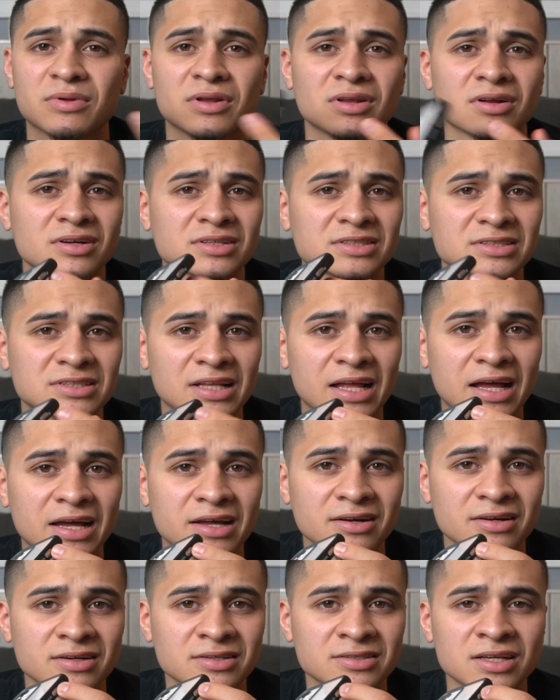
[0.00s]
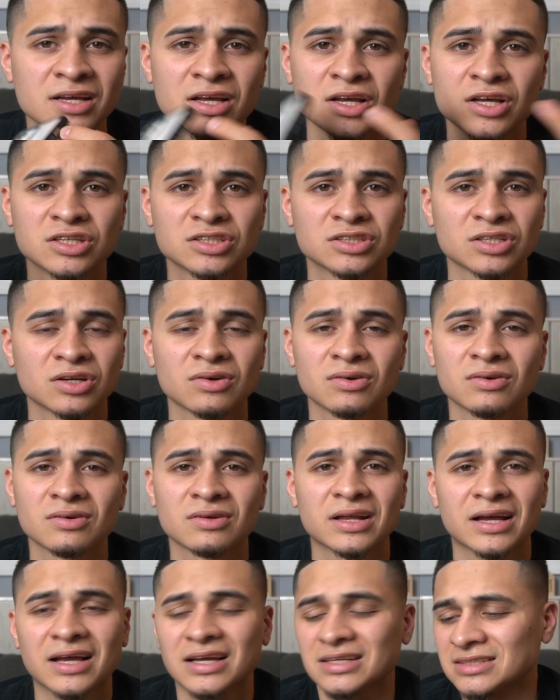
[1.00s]
alert sliders. So
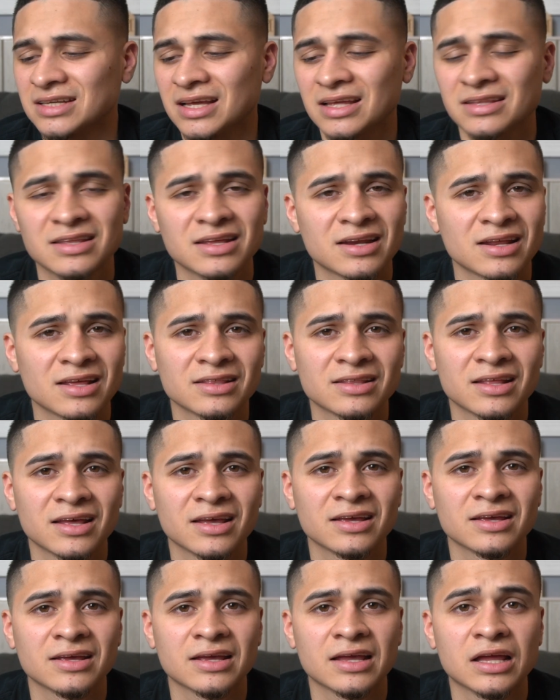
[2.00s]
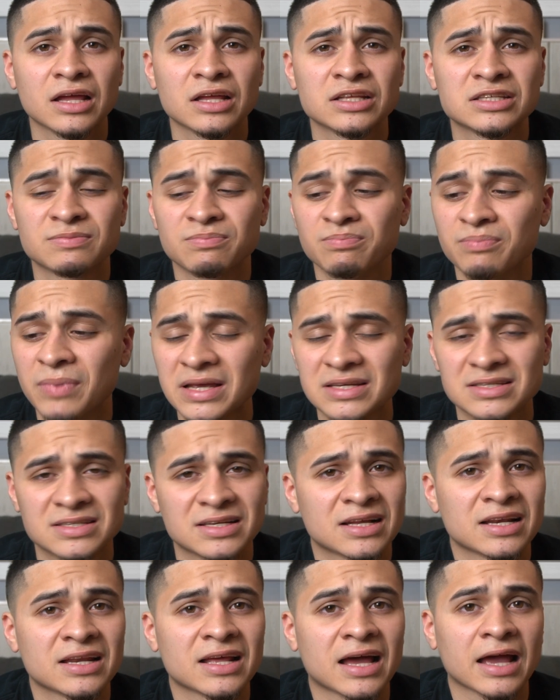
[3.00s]
like I said, at the end of the day, it's
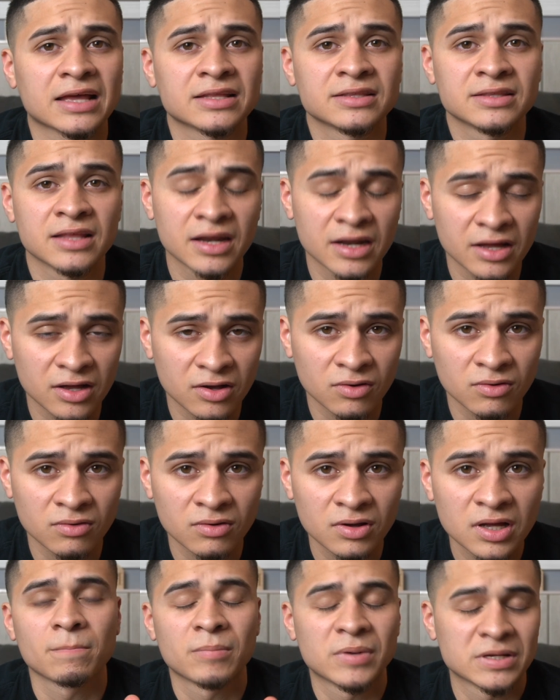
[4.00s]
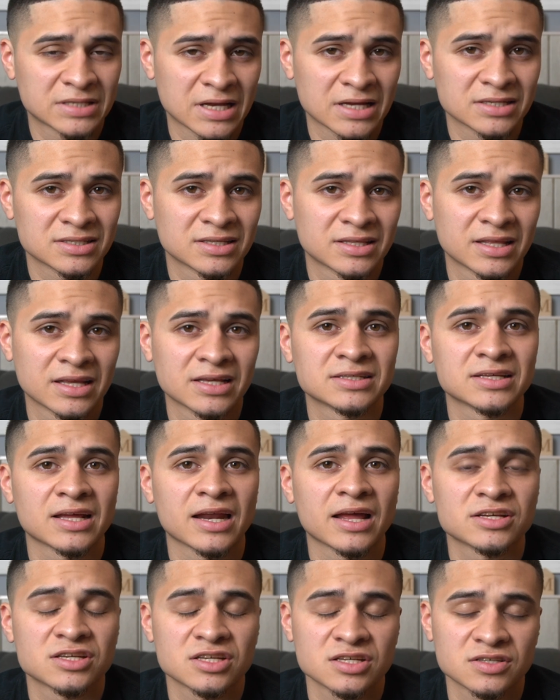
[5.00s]
basically identical besides the things that
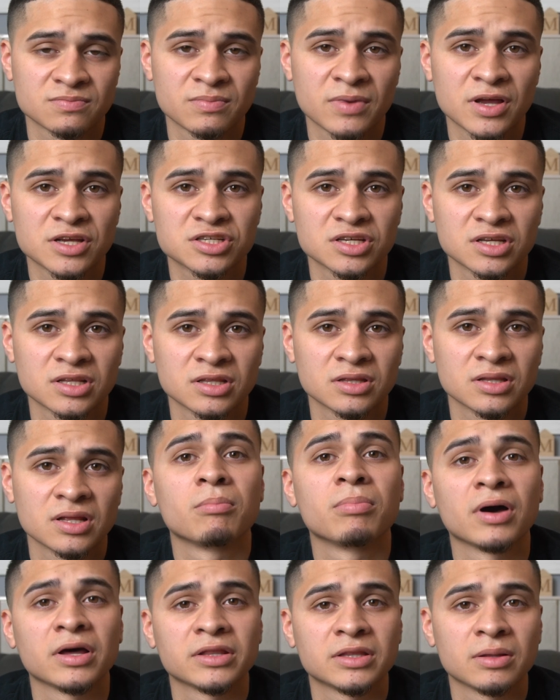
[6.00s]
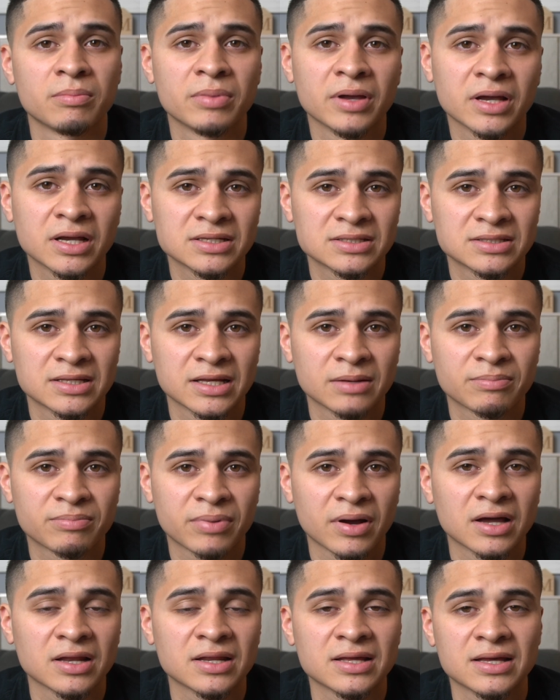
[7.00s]
I just mentioned. But the biggest thing
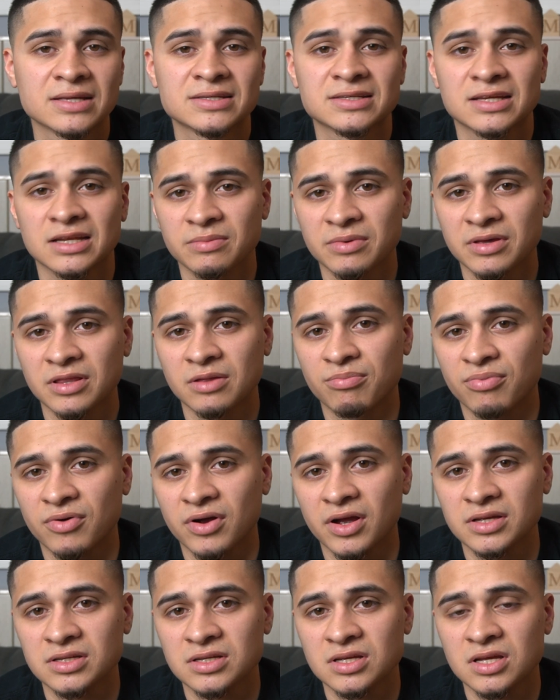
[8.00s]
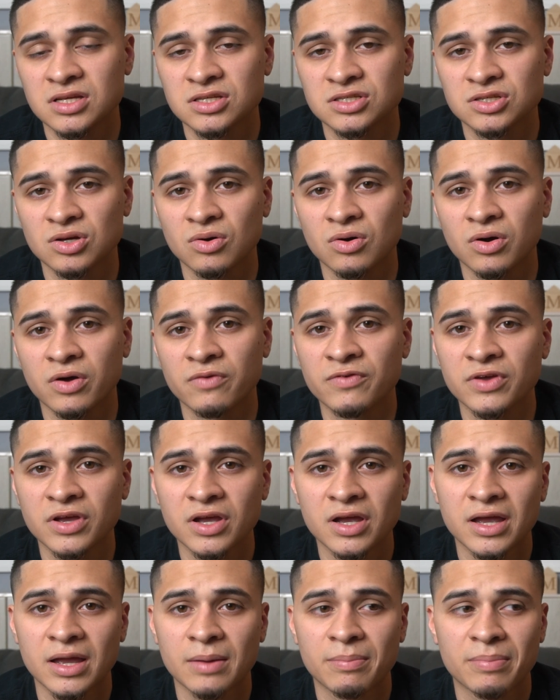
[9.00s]
probably is going to be the price. So if you
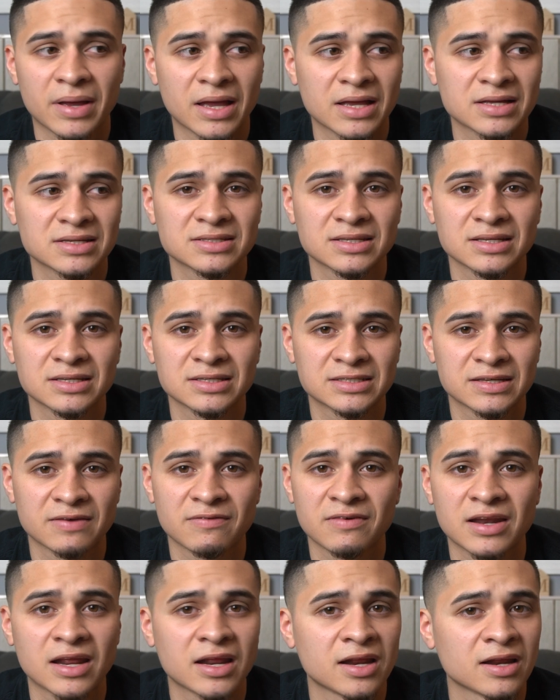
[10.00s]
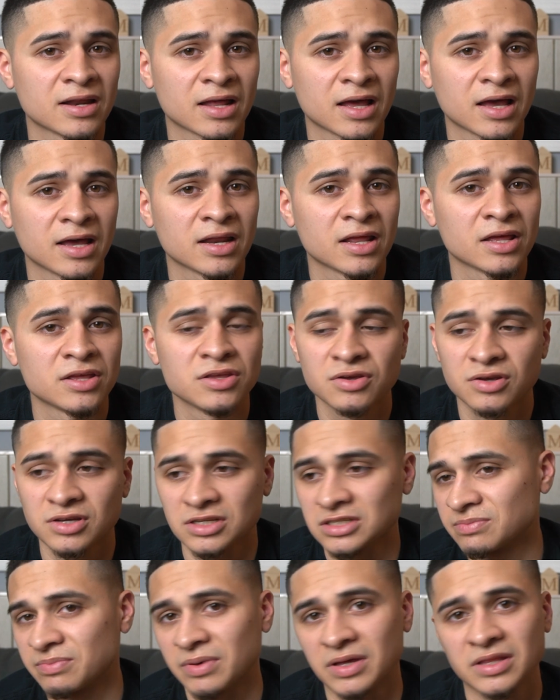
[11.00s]
could get past the $799 and you could
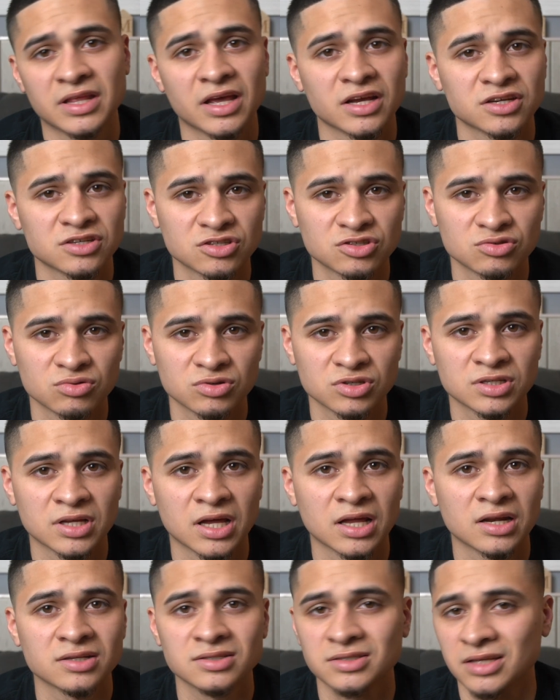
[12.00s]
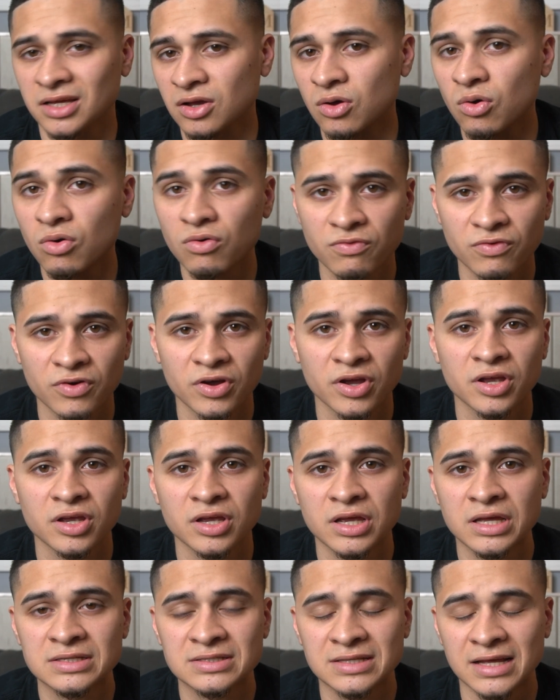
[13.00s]
spend the extra $200, then go for it.
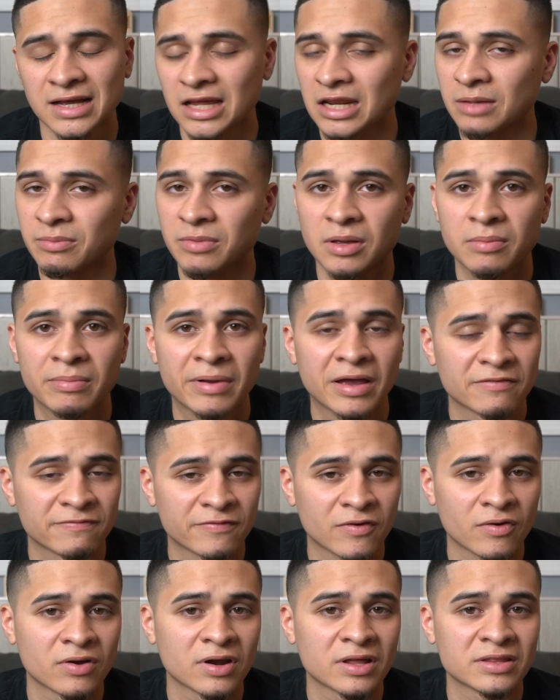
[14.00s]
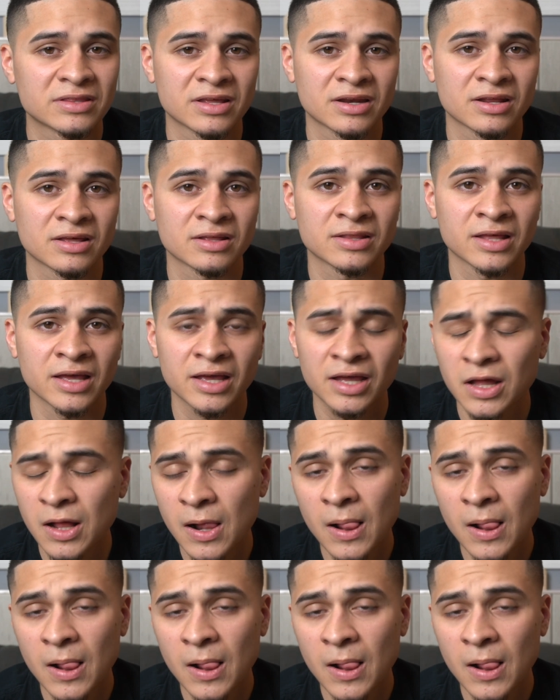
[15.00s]
It's not going to be a bad phone at the end of the day.